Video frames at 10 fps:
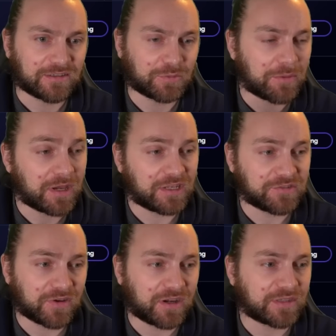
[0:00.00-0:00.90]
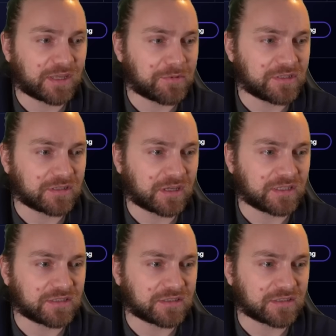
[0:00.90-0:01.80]
We get minus 5 damage.
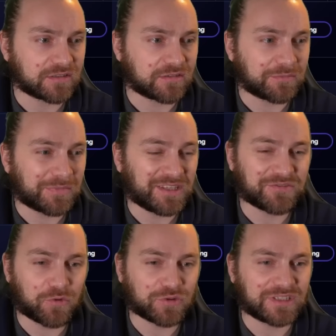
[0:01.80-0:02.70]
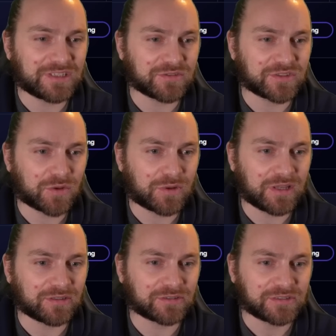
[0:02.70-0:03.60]
Nice. Minus 14, doing so
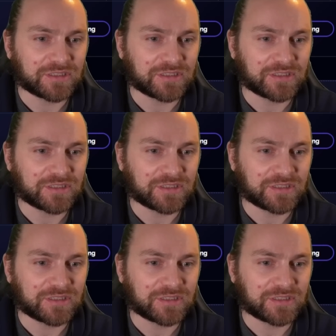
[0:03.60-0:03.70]
little.